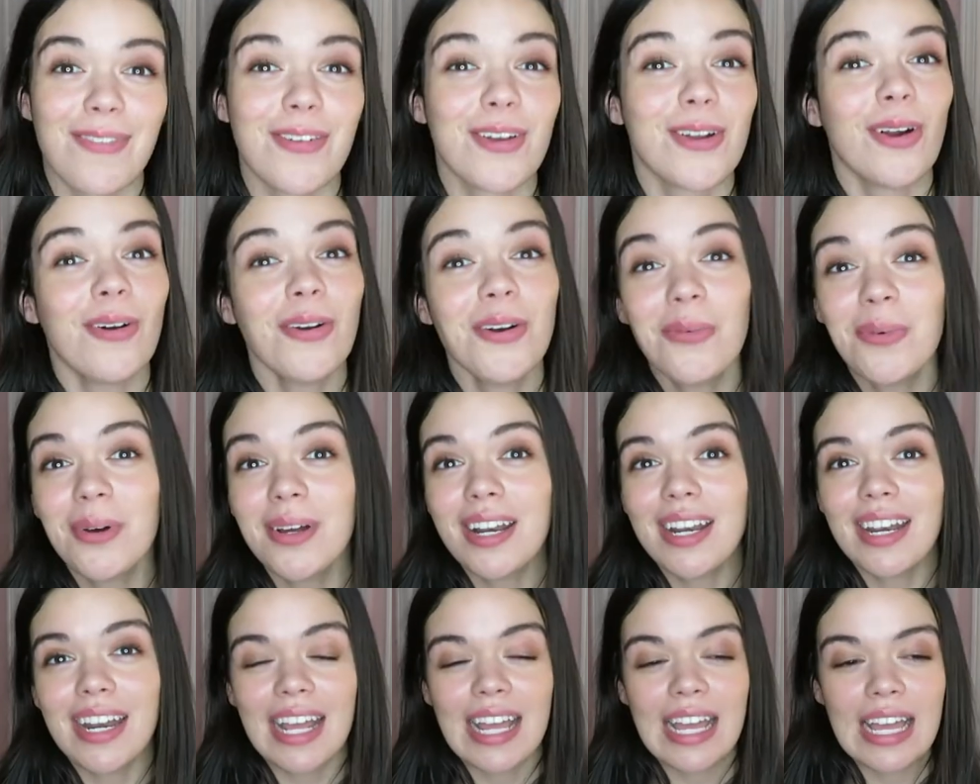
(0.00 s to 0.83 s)
If you don't know
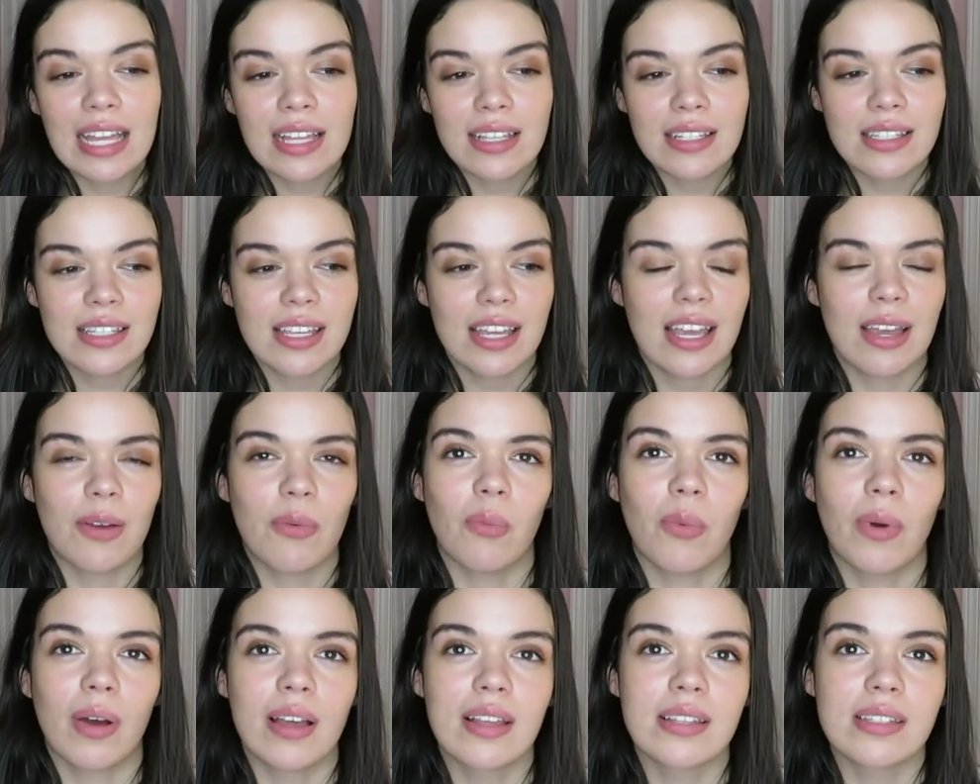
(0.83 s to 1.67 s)
what it is,
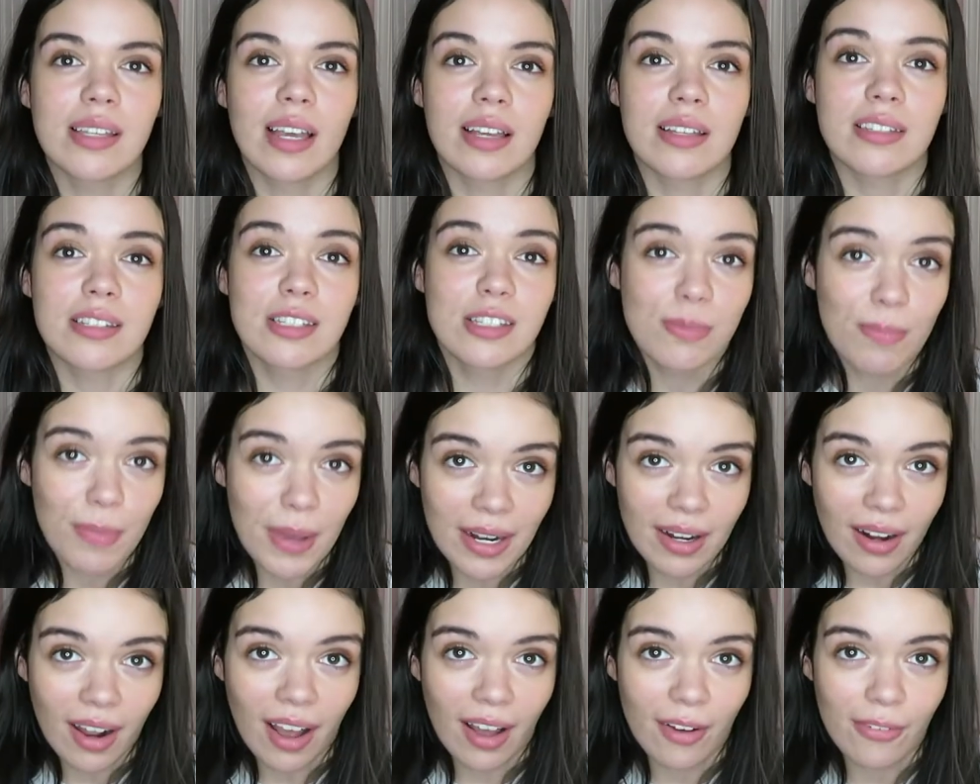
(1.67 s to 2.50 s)
it was a
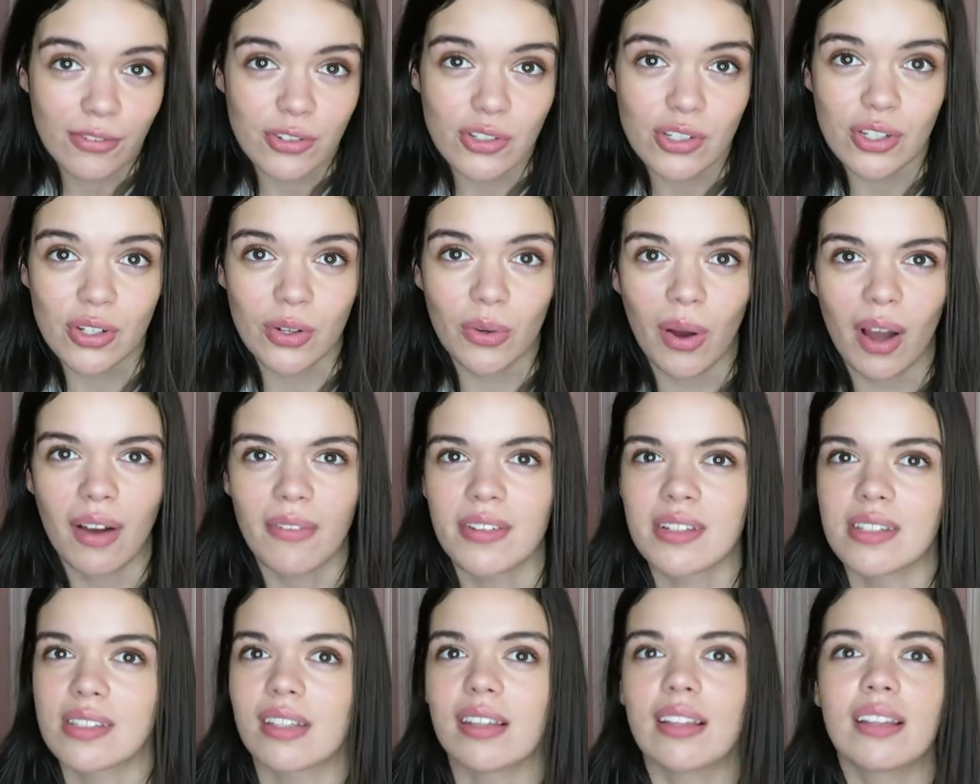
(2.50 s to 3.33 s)
spin-off to
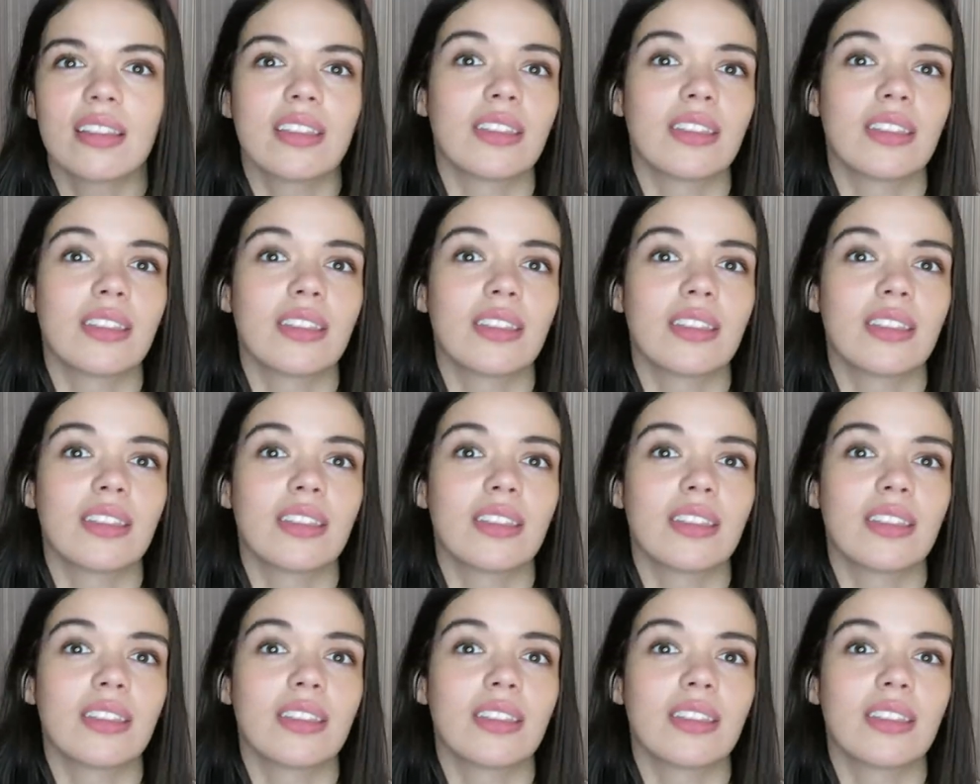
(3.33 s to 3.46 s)
obviously